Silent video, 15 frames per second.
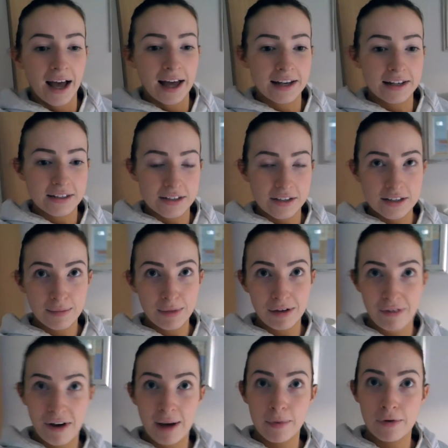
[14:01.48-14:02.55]
and something
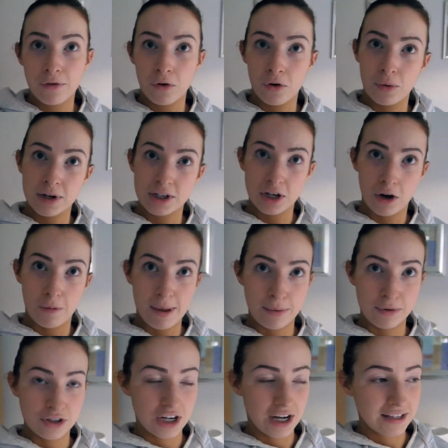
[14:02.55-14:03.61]
I've heard before, which a lot of
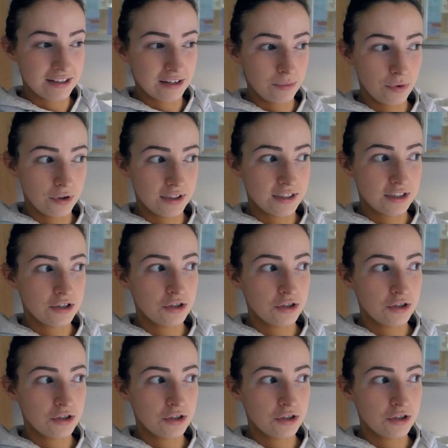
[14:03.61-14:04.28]
people suggested, was